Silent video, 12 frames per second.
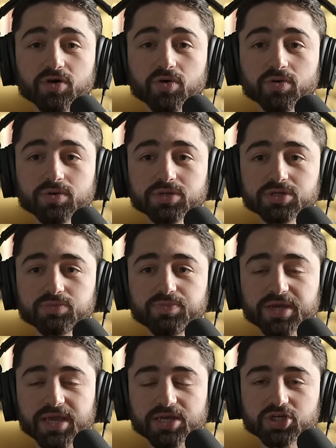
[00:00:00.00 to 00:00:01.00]
no
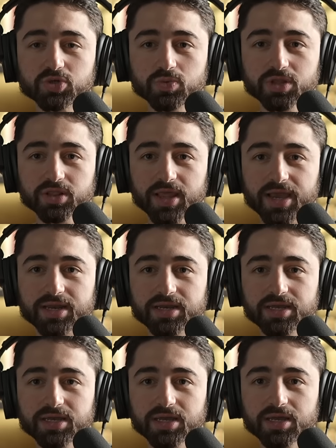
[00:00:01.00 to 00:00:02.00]
big issue with Layne.
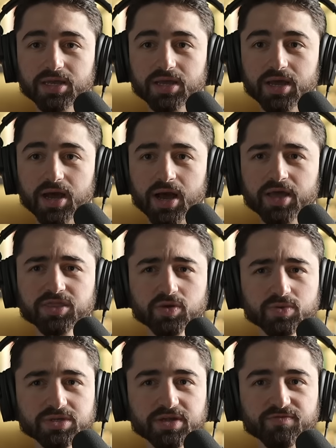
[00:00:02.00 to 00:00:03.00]
I
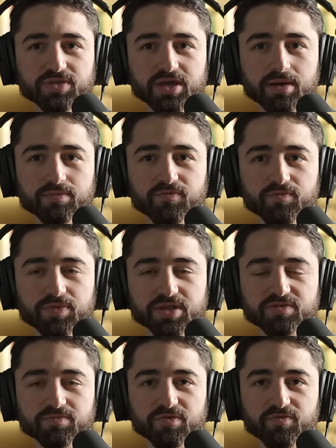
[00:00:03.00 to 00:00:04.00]
think we definitely come from
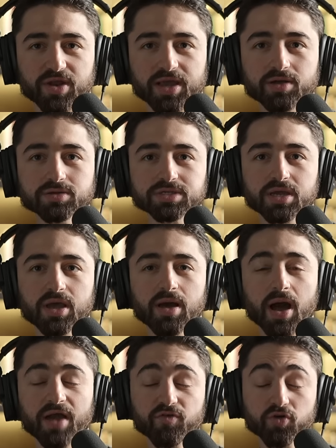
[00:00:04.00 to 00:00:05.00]
things from different angles.
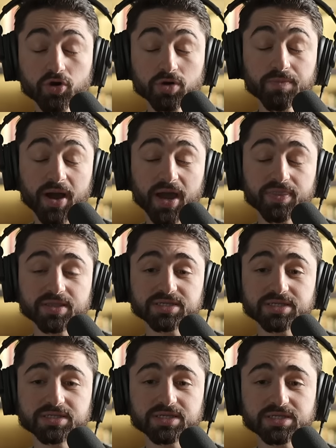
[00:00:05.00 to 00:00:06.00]
I've heard behind the
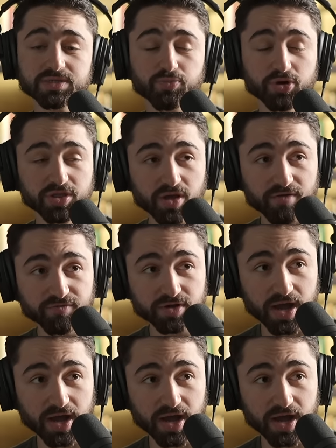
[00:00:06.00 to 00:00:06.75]
scenes that he's a pretty thoughtful